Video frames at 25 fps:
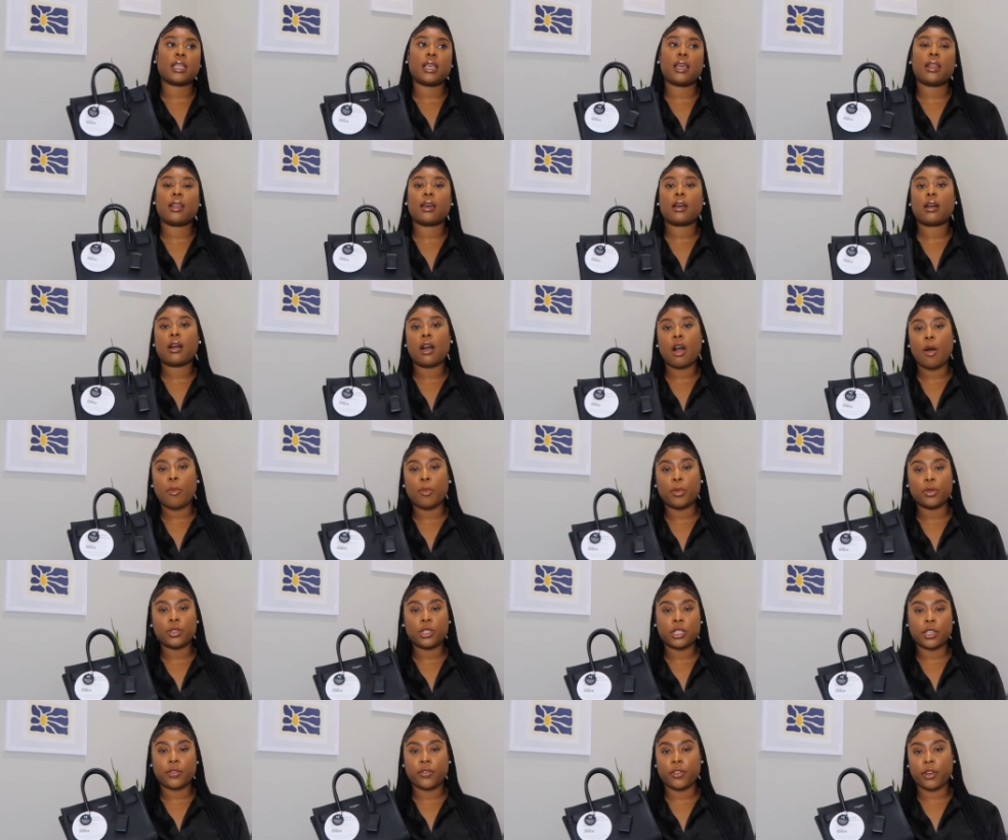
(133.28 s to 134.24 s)
in a couple
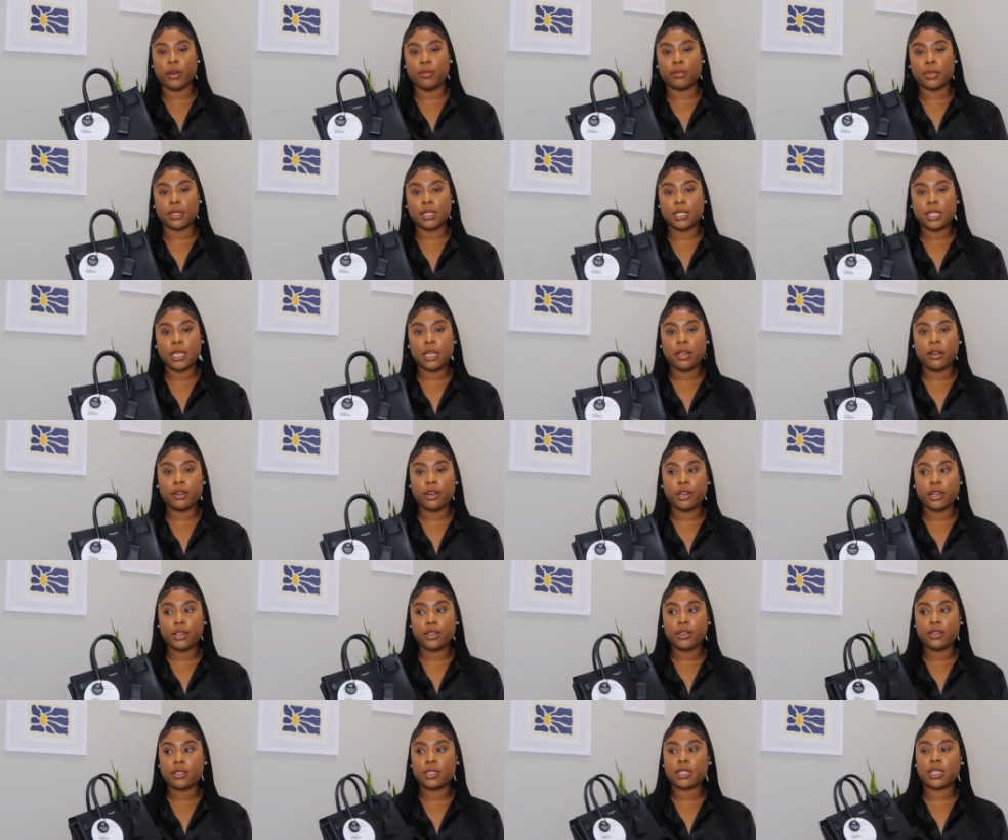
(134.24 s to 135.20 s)
different
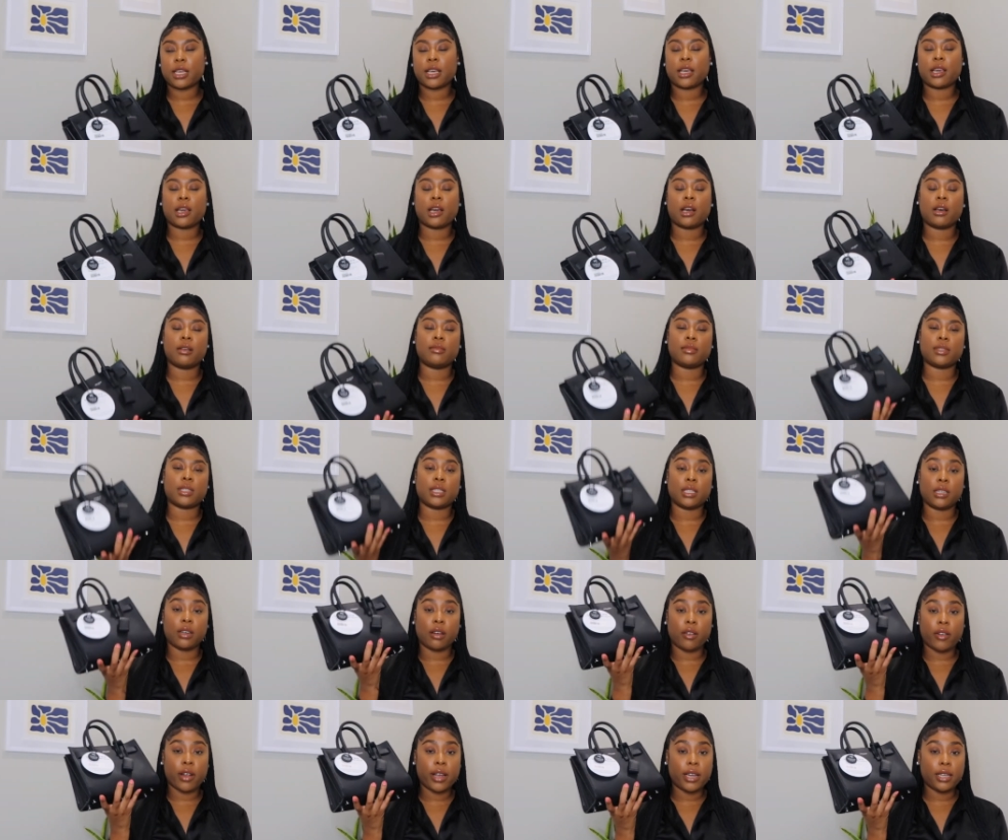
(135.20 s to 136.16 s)
materials. It comes in
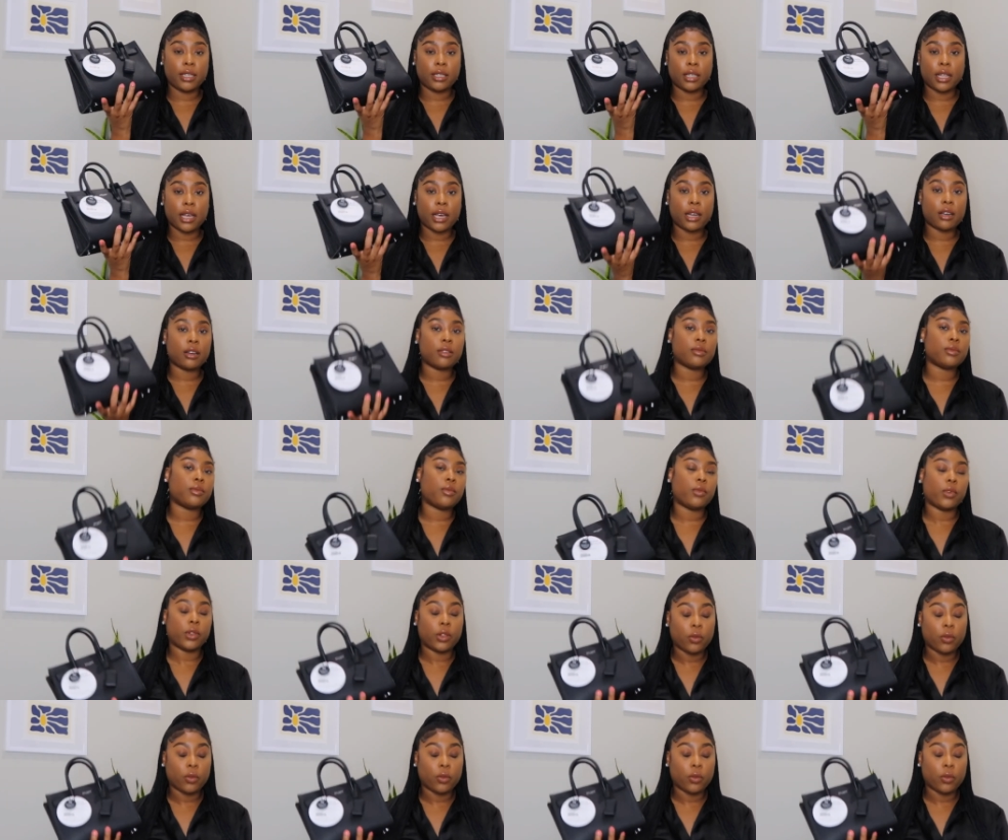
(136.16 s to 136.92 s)
grained leather.